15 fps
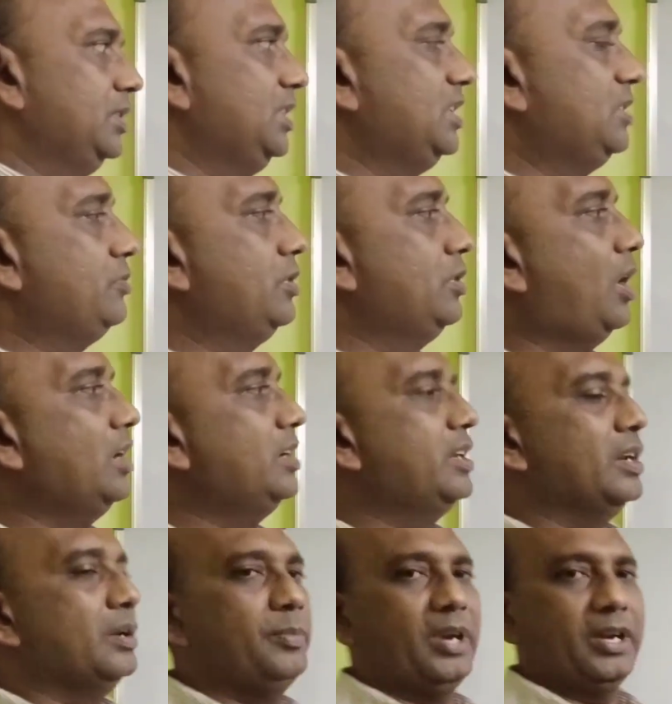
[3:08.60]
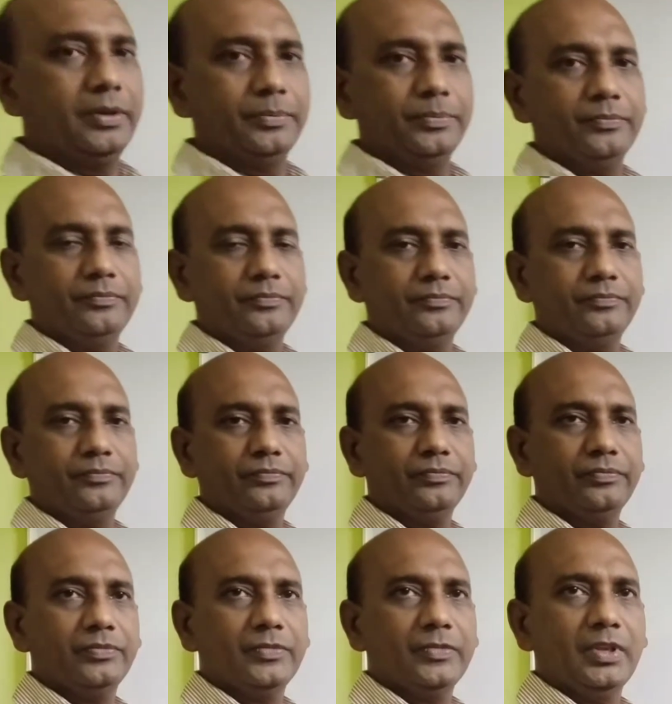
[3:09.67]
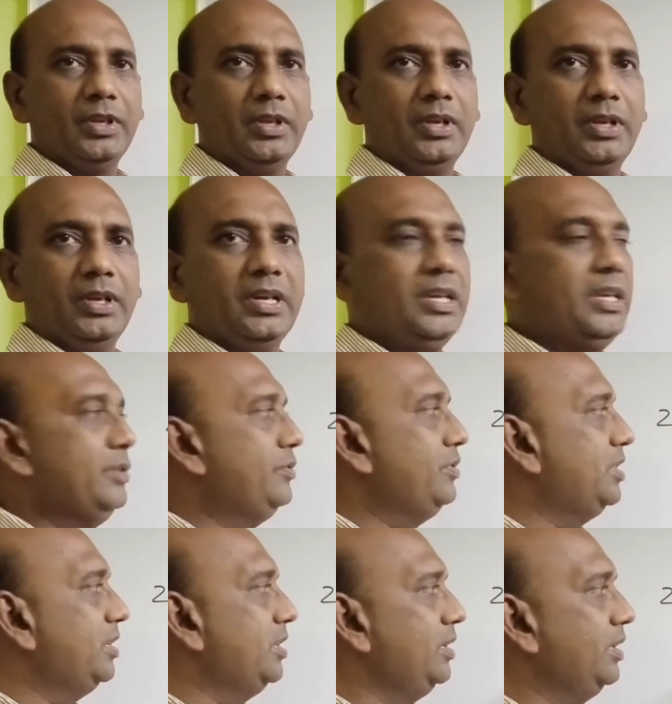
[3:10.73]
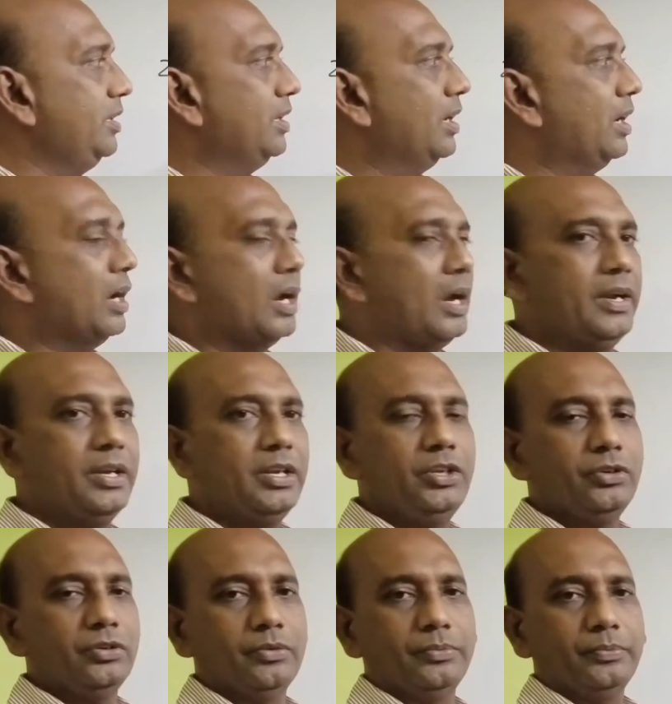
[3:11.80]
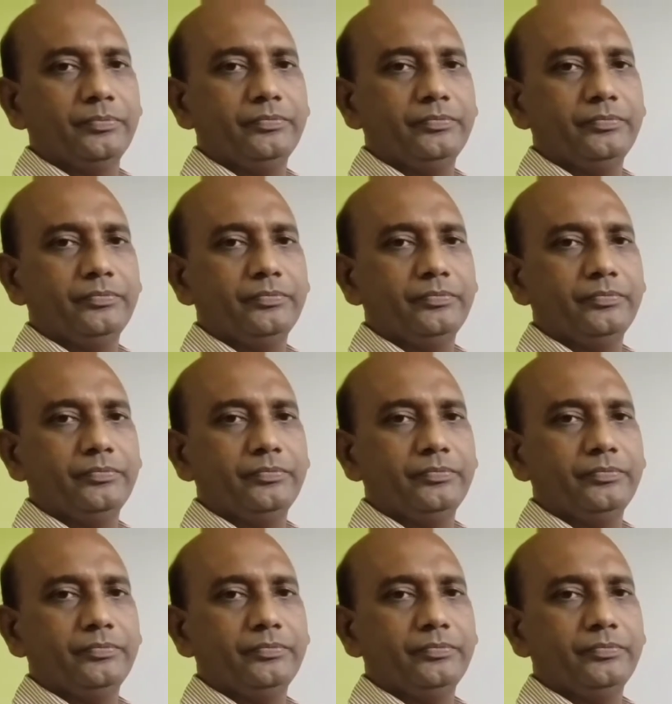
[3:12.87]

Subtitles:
this will not terminate. Division continued.